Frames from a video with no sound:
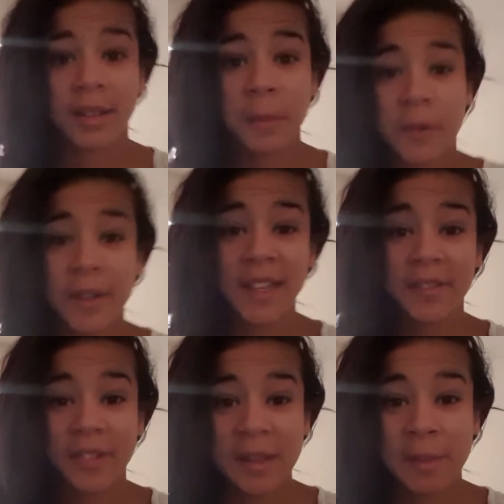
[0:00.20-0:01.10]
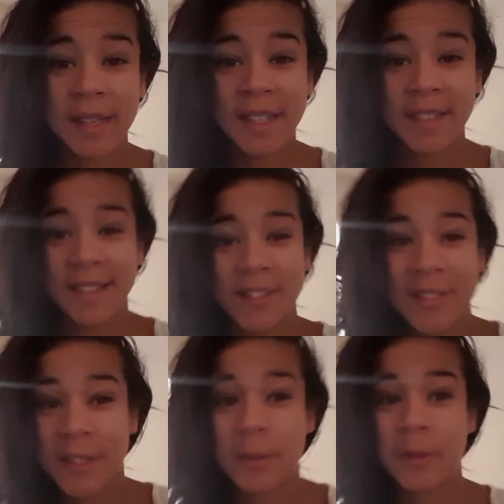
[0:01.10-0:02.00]
Good morning, everybody.
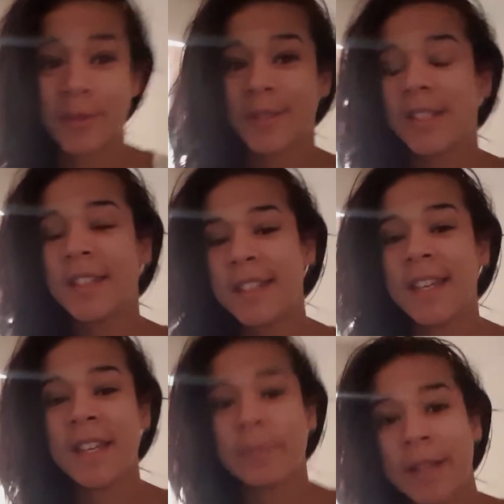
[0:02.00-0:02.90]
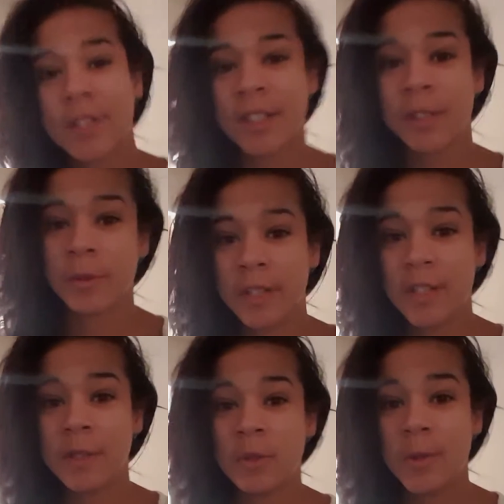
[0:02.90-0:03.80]
So, today I'm actually going
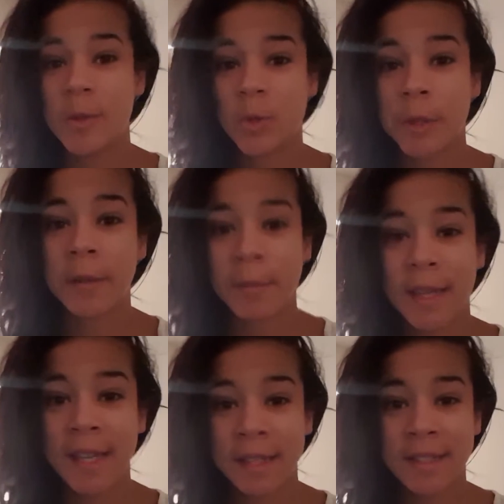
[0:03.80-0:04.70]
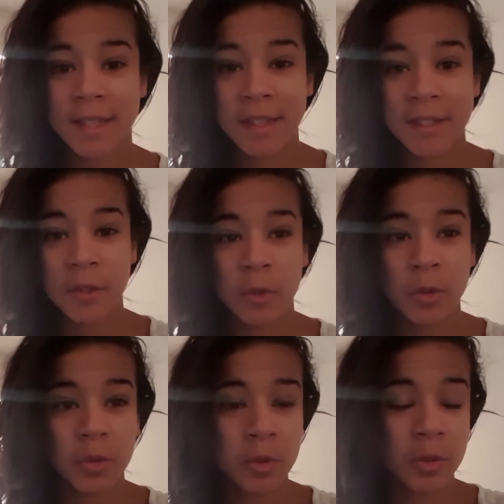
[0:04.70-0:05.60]
to try my hand at this
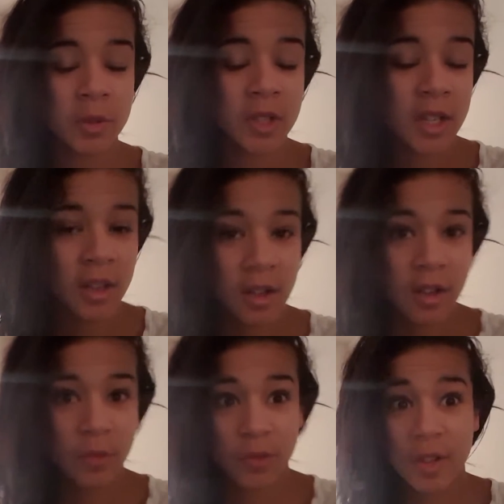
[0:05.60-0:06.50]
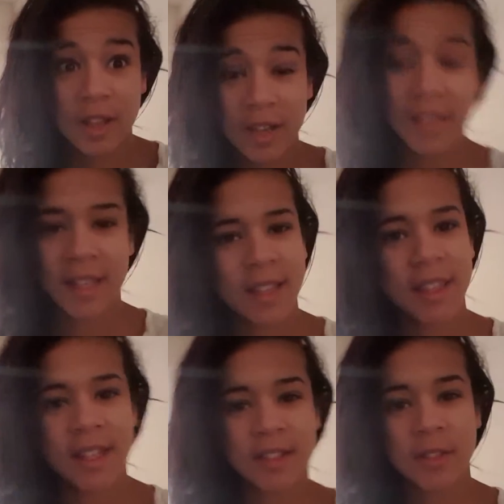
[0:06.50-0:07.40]
whole vlogging
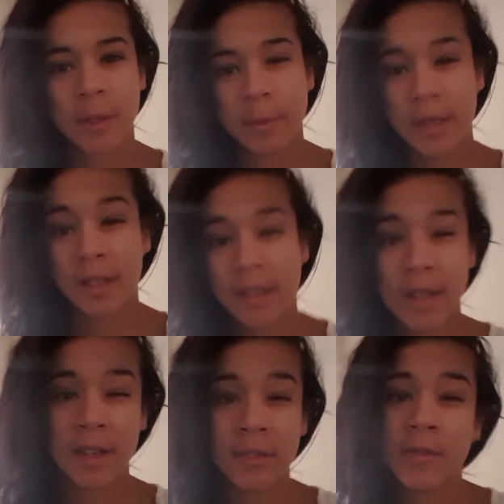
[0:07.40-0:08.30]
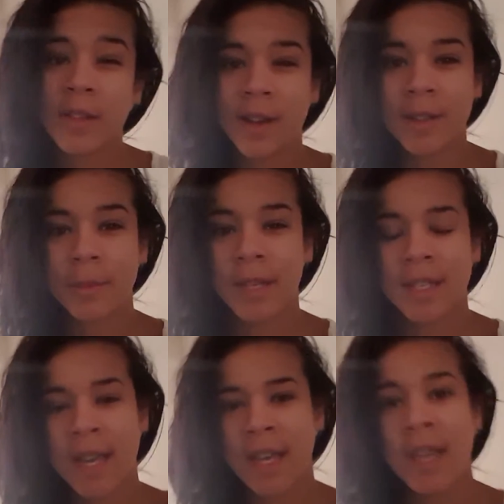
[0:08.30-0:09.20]
thing. So, I'm going to kind of vlog my
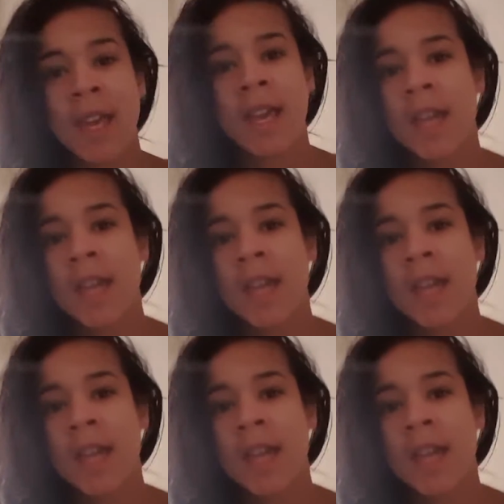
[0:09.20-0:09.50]
day.